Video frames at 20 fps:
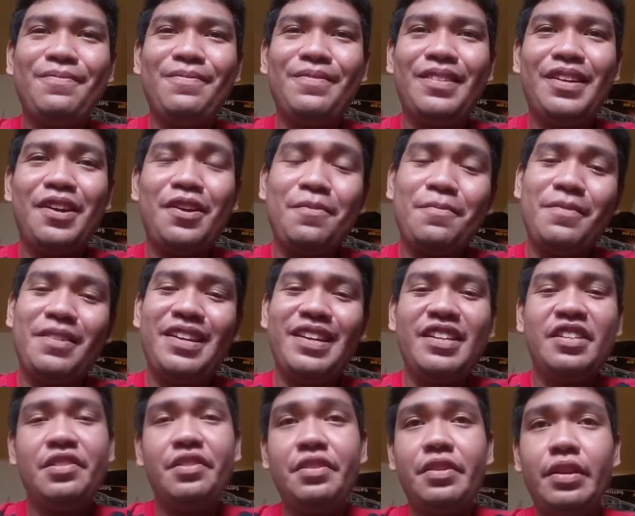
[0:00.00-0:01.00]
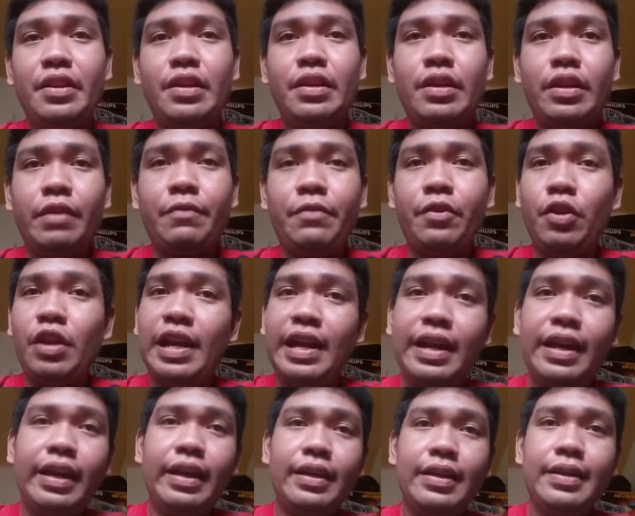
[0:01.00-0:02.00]
comment, share if you
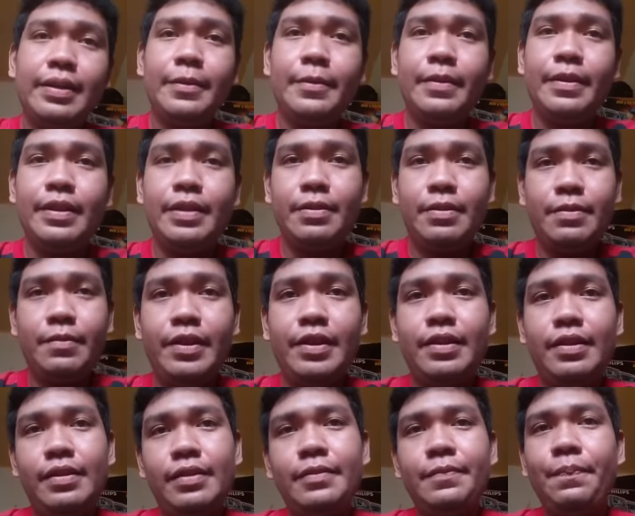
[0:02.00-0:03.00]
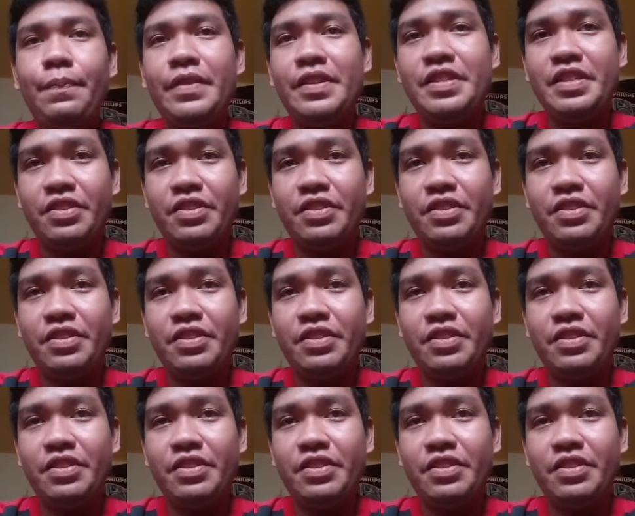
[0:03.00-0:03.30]
like. Well, see you